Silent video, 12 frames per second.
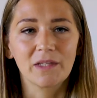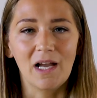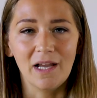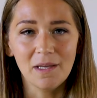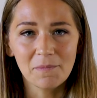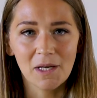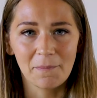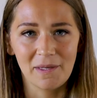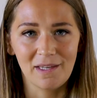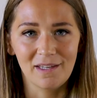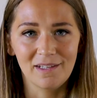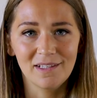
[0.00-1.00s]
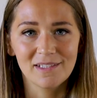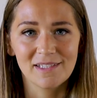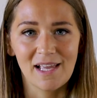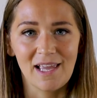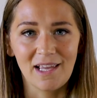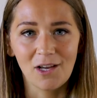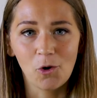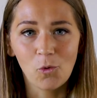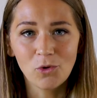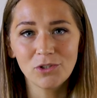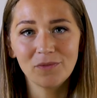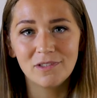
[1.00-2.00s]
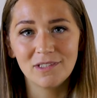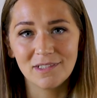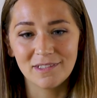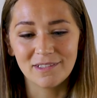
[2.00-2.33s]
I am coming in saying, whoosh,